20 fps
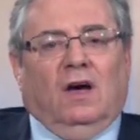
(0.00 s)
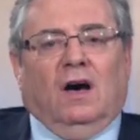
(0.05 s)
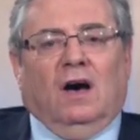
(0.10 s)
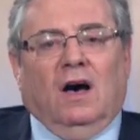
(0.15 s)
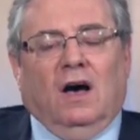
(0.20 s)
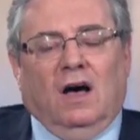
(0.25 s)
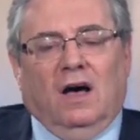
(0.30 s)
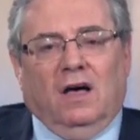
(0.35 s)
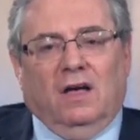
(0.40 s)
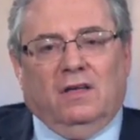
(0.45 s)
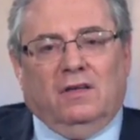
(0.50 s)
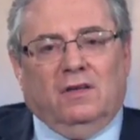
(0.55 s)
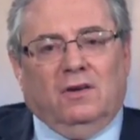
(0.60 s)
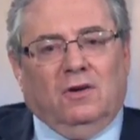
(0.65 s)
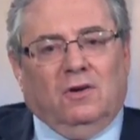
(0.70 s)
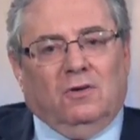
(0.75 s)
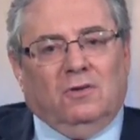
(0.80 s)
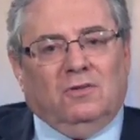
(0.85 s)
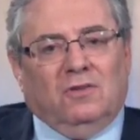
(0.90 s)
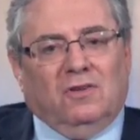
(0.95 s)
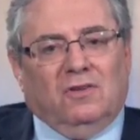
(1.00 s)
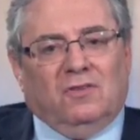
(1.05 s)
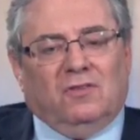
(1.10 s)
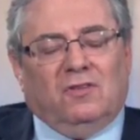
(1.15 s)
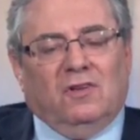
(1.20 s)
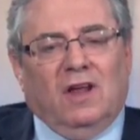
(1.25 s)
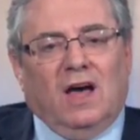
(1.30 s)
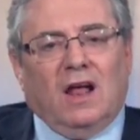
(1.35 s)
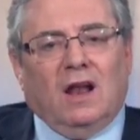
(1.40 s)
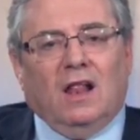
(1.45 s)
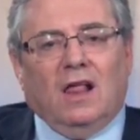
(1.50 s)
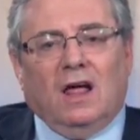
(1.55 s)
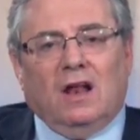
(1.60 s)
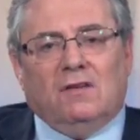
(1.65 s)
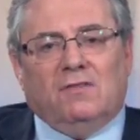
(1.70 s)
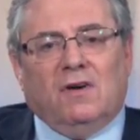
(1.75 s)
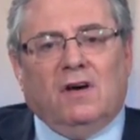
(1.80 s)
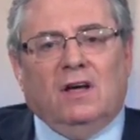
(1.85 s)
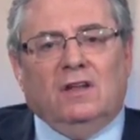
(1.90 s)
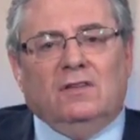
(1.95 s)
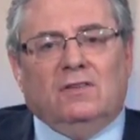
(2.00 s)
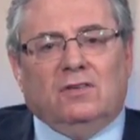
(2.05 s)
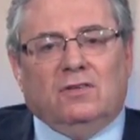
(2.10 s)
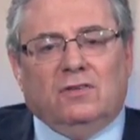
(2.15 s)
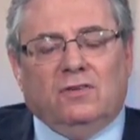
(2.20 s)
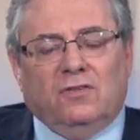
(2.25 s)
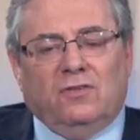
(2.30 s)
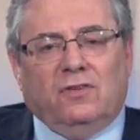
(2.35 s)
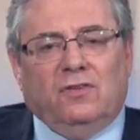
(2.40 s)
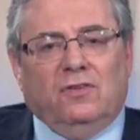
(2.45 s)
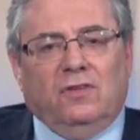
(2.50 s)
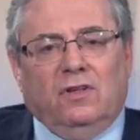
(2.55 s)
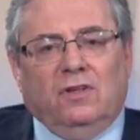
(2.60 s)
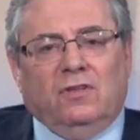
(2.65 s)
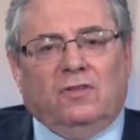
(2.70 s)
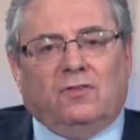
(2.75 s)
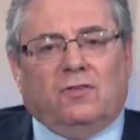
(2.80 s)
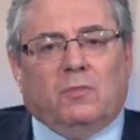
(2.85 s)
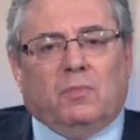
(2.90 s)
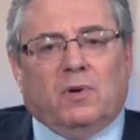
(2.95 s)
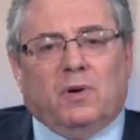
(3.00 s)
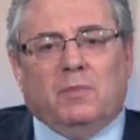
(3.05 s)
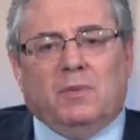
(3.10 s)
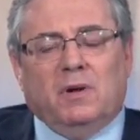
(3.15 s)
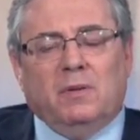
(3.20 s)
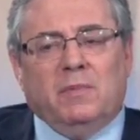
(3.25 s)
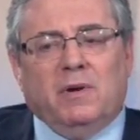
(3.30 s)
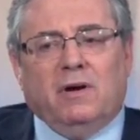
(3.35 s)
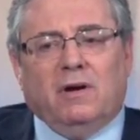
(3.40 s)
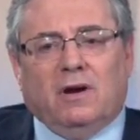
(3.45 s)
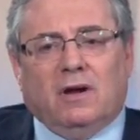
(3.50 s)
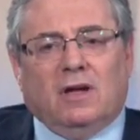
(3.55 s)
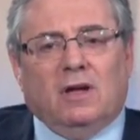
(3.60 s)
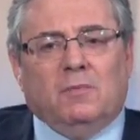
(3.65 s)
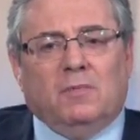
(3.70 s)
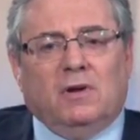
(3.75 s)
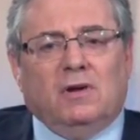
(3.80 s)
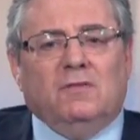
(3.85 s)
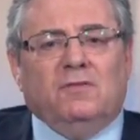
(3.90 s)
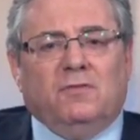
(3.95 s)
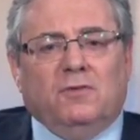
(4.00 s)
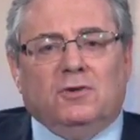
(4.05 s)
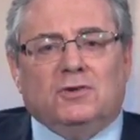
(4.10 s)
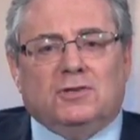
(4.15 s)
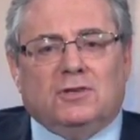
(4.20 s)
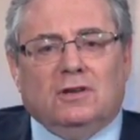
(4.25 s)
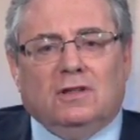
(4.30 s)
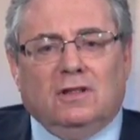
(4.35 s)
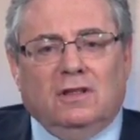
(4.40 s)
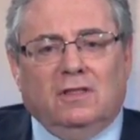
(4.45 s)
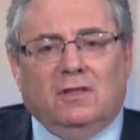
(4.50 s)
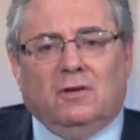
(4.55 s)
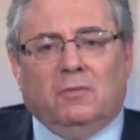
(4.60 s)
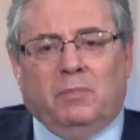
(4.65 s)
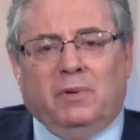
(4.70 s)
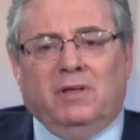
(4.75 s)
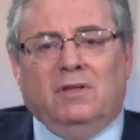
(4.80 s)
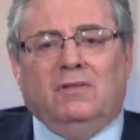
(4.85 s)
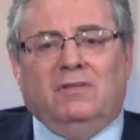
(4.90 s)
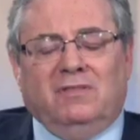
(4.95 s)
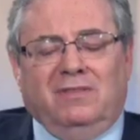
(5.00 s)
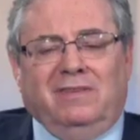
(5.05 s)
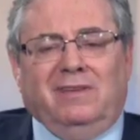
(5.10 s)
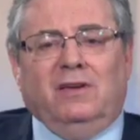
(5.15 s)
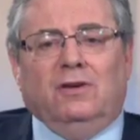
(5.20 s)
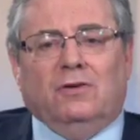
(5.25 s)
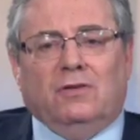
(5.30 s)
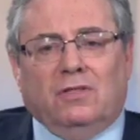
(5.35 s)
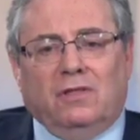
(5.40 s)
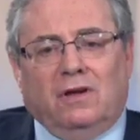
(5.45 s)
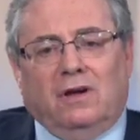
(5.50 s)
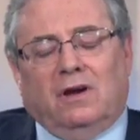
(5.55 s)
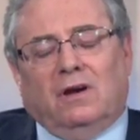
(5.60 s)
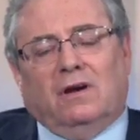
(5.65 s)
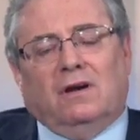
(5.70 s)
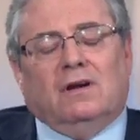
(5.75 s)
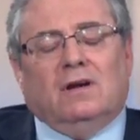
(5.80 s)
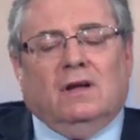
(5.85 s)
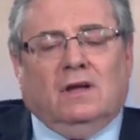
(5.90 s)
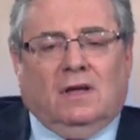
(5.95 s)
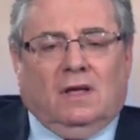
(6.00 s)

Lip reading: There's not a lot of hunters in suburban America, but unfortunately there be deer there.